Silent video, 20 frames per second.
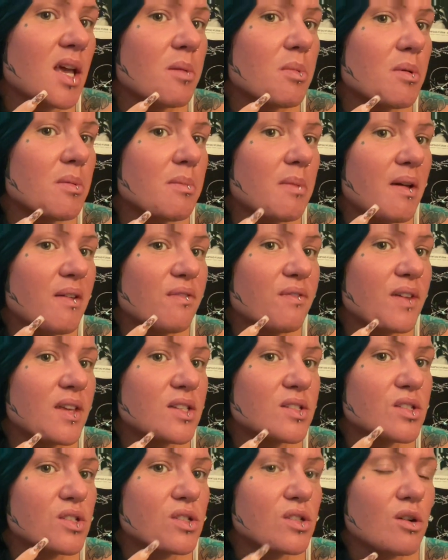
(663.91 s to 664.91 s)
but my
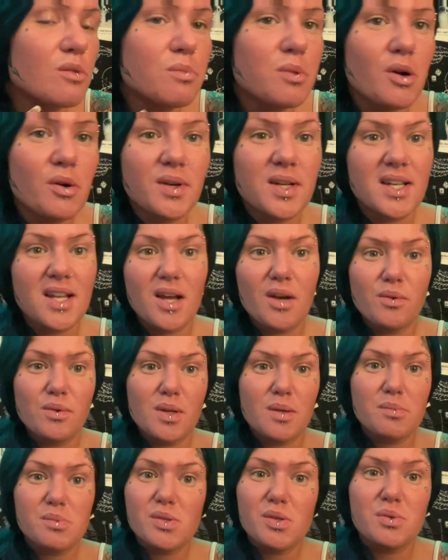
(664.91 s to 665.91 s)
face is so broken out and
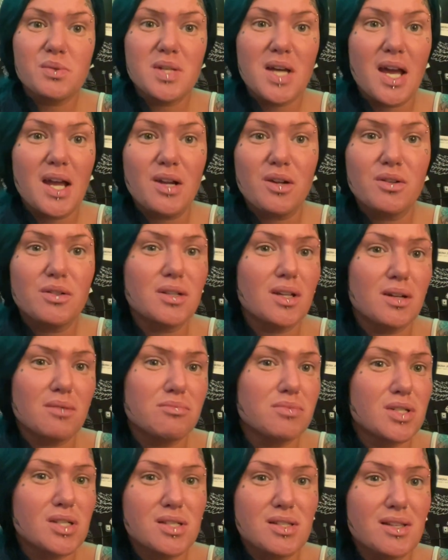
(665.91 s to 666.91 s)
I'm so tired that I'm
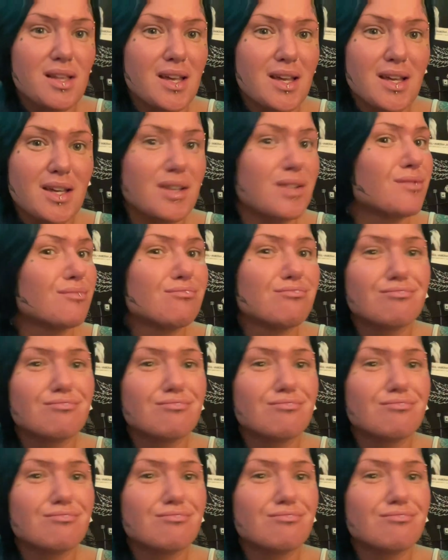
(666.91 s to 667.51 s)
just like,